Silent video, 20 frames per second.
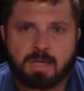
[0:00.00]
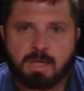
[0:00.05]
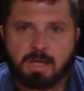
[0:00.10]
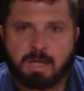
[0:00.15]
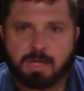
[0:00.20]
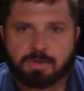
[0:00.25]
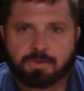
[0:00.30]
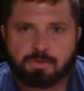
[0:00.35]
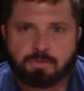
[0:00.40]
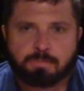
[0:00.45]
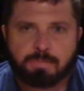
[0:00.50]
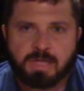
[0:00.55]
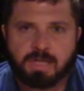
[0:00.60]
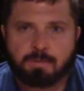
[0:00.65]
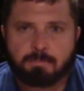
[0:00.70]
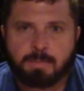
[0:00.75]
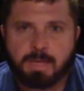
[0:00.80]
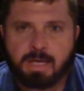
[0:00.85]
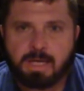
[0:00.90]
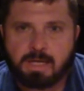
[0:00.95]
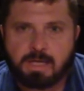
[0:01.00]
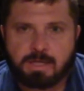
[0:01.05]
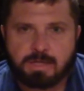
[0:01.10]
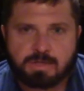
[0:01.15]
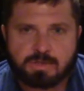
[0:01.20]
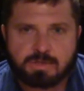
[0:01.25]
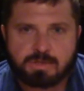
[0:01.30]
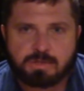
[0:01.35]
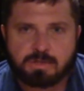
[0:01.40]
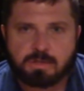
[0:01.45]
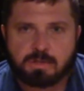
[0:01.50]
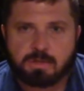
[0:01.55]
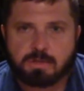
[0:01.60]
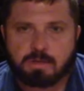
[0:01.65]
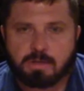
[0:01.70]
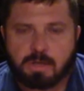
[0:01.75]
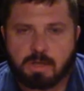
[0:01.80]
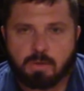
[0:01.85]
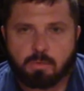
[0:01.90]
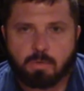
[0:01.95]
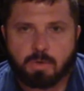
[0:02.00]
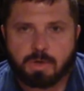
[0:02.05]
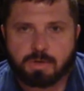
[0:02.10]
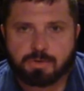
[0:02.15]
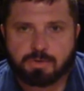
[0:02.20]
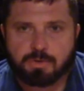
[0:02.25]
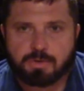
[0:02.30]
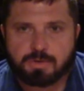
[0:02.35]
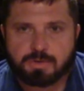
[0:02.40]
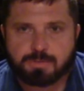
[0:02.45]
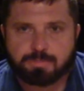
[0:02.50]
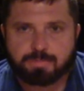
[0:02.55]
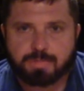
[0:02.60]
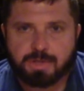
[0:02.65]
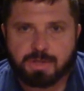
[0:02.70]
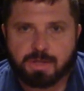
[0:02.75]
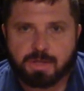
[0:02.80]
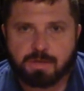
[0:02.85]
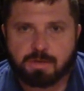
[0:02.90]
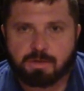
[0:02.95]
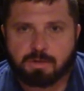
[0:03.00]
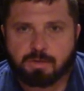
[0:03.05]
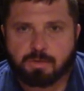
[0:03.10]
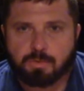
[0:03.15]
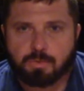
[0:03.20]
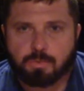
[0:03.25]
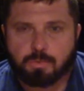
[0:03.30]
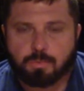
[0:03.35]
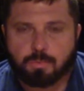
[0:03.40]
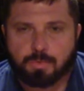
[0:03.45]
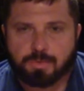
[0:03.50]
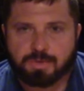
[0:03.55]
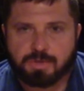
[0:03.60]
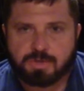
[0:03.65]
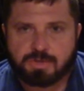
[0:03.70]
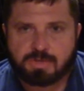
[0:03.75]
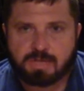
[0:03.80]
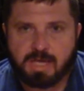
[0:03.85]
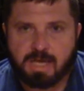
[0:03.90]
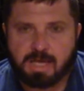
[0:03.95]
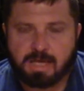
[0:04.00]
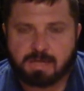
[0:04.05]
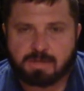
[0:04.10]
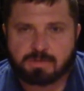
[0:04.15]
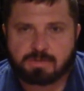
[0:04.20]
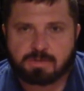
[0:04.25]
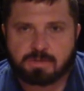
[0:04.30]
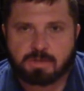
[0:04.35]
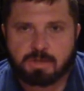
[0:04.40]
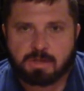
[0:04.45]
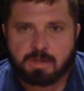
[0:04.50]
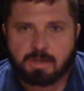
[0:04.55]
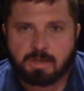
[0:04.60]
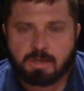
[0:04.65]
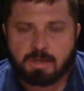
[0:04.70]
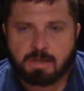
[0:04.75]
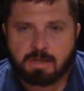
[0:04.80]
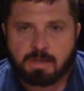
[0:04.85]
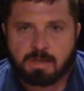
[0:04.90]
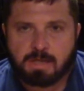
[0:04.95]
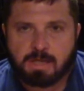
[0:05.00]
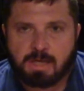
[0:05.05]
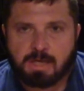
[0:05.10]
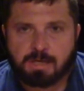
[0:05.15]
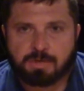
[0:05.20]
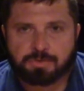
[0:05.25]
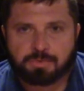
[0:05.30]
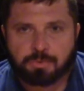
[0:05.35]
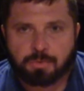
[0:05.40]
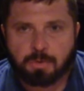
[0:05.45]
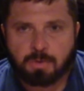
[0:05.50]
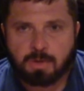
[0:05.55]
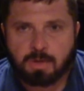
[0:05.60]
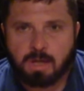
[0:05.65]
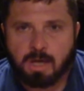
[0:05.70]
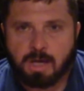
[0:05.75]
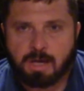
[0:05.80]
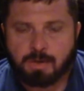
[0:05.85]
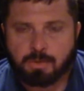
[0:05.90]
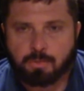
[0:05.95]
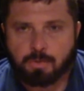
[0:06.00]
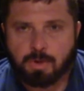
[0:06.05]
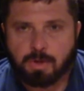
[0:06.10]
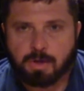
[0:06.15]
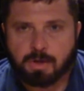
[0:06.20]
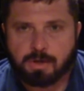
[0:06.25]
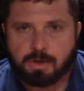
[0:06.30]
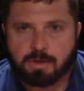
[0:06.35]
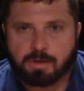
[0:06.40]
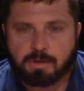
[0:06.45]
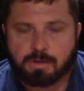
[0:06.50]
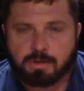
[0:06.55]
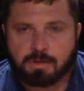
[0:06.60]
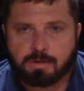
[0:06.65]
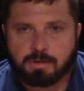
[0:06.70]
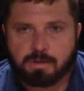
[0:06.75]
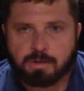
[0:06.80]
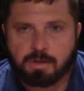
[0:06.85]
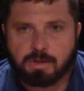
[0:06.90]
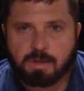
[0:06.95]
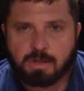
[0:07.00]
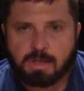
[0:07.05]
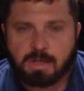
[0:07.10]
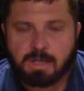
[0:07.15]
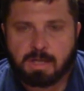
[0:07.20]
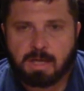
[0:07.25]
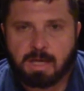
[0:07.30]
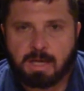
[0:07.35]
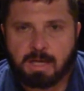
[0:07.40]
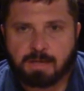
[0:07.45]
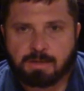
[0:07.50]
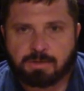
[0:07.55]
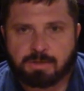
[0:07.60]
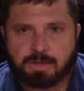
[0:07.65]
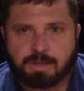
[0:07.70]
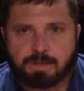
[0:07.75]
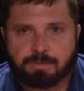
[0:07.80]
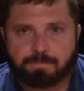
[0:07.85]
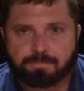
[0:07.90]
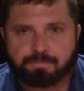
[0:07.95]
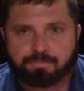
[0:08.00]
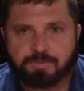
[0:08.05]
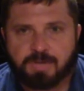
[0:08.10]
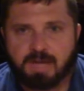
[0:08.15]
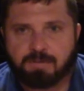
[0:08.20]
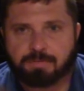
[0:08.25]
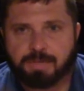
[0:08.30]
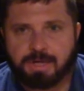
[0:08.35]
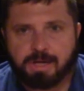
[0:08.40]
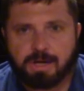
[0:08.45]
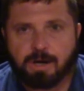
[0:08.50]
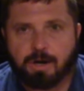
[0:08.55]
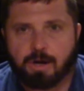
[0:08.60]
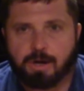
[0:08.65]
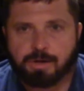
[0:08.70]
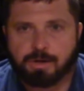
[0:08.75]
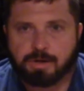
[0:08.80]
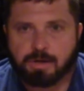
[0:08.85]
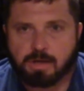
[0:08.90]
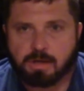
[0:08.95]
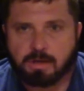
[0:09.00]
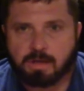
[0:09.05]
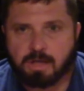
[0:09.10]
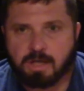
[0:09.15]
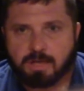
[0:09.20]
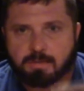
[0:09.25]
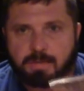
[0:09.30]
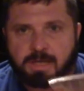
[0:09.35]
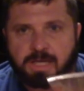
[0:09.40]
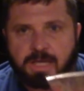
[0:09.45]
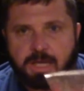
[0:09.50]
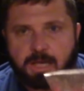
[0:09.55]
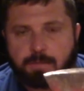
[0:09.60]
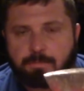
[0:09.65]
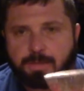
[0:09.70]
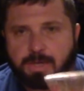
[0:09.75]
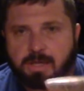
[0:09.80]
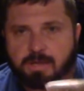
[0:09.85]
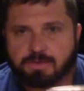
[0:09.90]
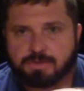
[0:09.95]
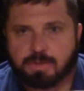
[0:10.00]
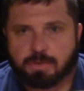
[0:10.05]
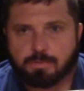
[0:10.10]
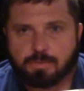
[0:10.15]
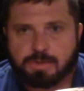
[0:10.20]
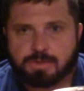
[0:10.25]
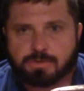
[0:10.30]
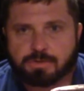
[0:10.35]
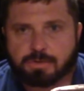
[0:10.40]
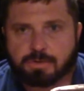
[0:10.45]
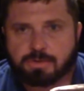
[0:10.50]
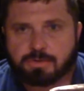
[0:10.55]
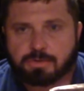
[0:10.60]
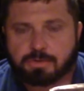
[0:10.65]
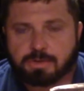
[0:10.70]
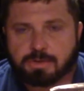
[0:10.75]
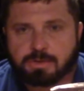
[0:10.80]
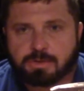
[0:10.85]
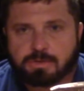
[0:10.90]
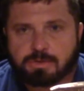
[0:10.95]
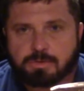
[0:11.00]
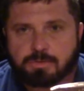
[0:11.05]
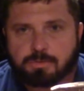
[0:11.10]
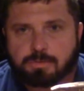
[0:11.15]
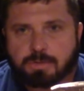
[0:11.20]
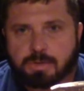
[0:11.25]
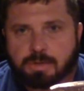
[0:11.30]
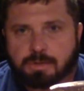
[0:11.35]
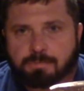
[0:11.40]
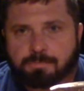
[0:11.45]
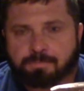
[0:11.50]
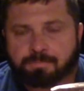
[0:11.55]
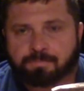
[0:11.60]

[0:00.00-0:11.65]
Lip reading: And you'd be amazed at what you can split with this axe. It can do a lot of work. And I've been carrying it on a lot of my campouts. I recently took it to